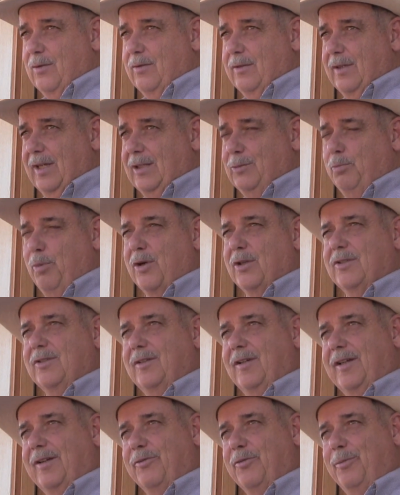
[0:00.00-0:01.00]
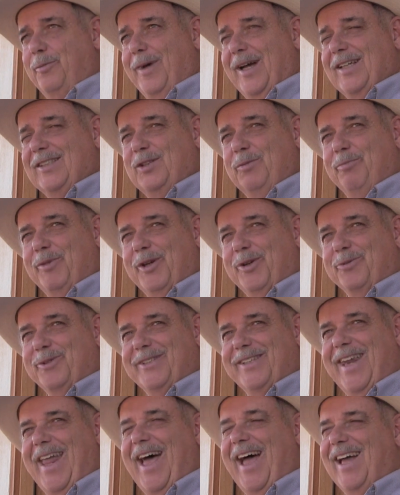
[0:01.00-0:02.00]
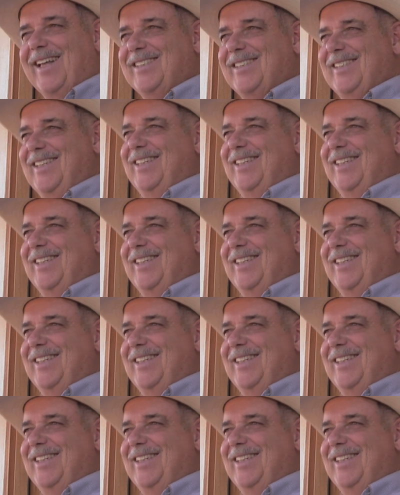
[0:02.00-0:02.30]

That's personal information, but it was 9